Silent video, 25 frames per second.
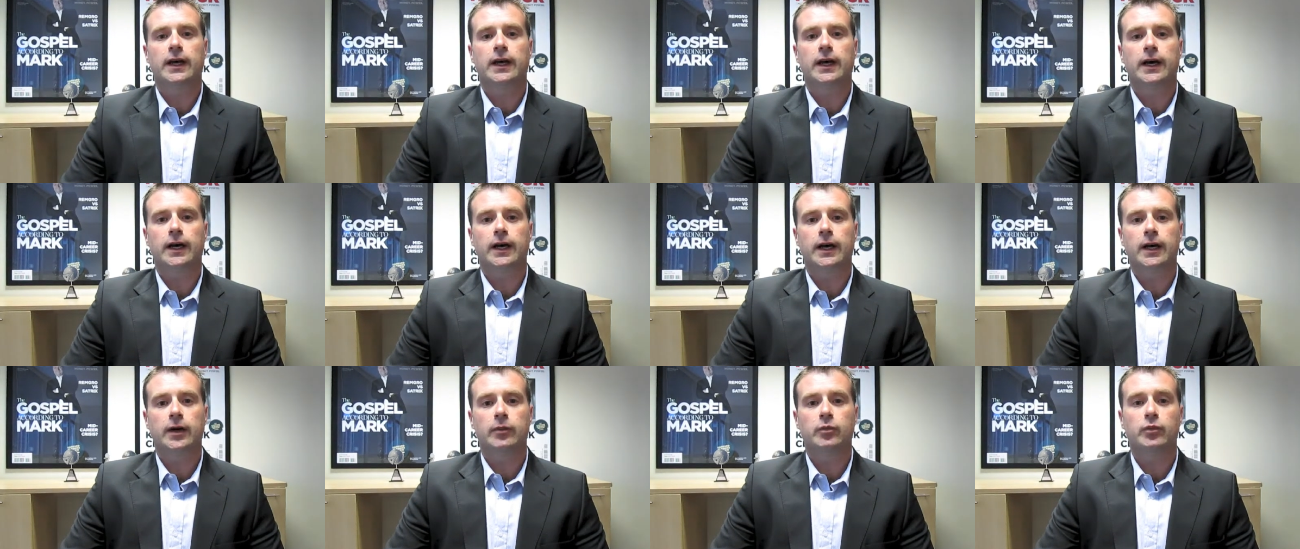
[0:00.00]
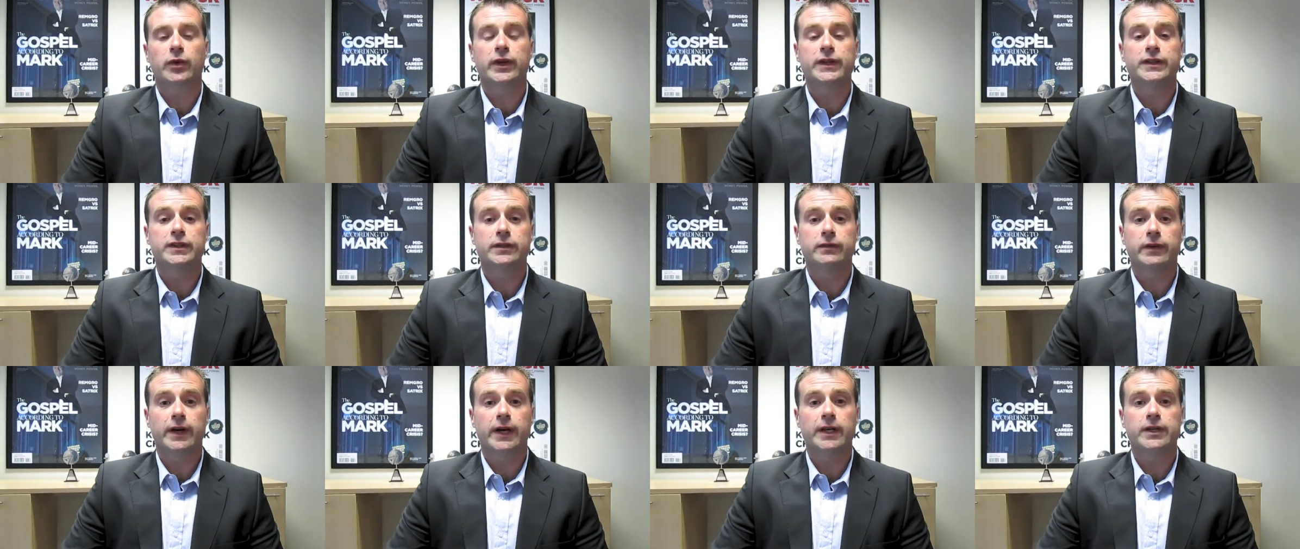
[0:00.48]

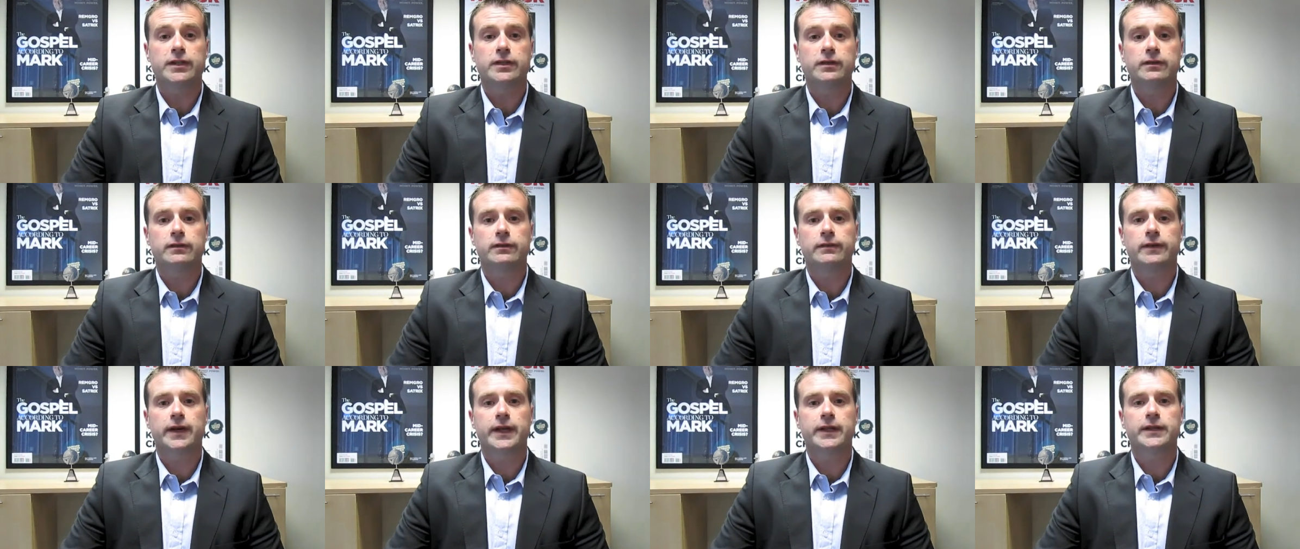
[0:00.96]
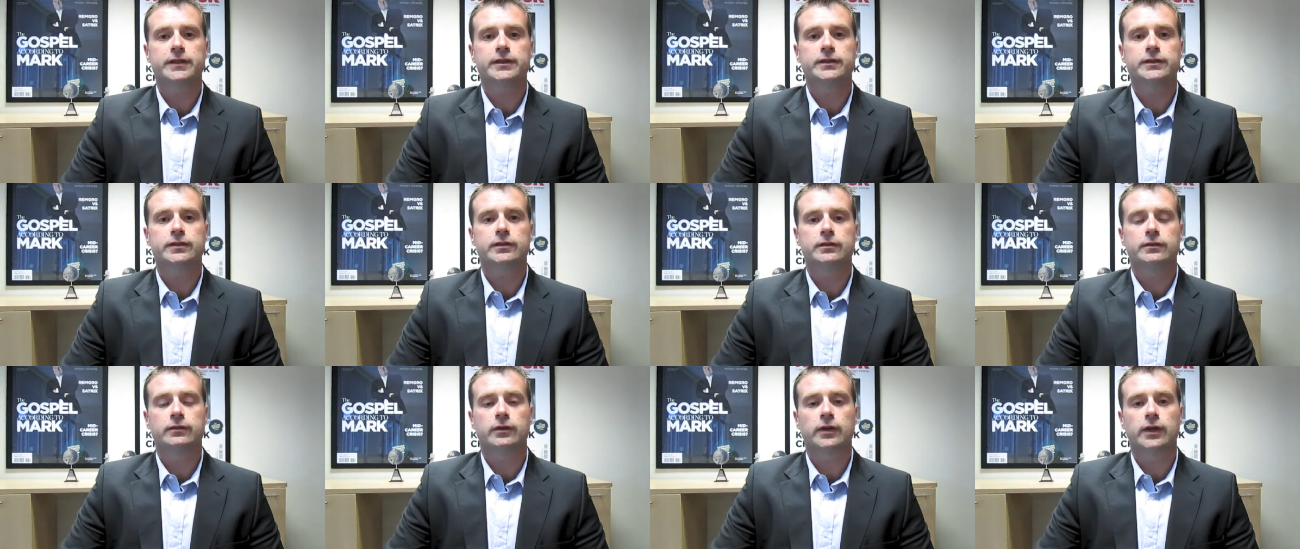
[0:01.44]
preservation
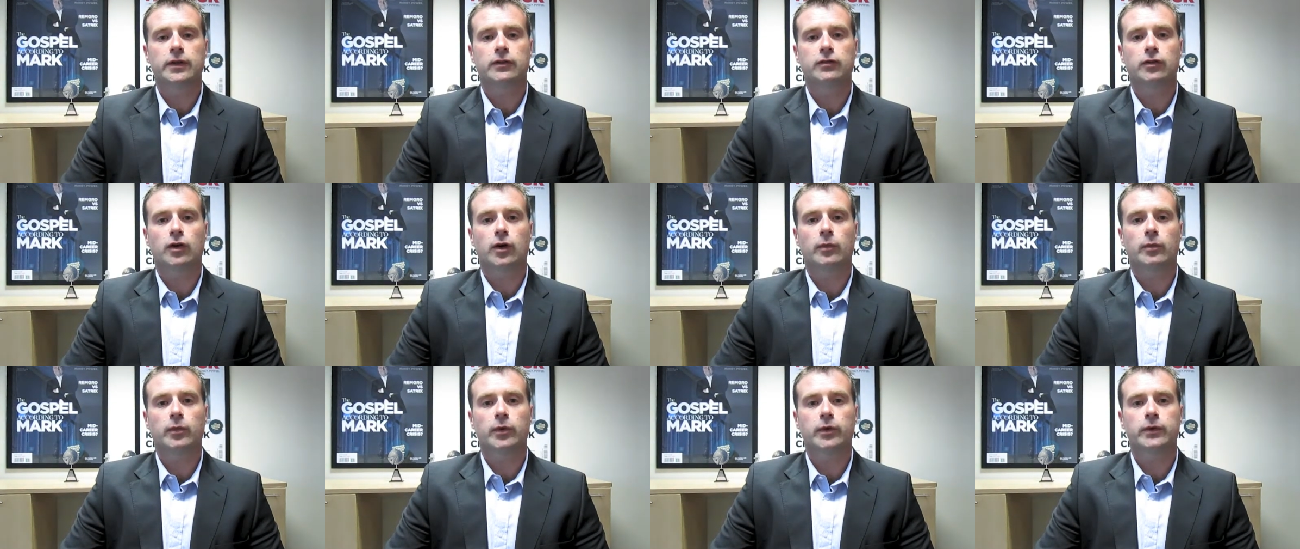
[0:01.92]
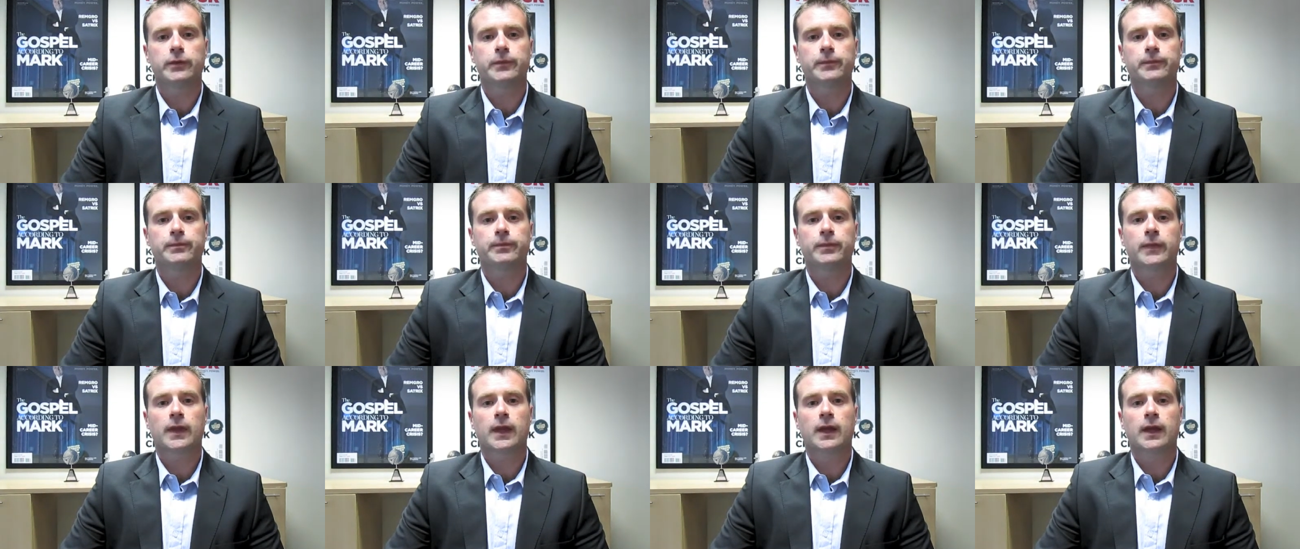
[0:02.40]
funds, for example.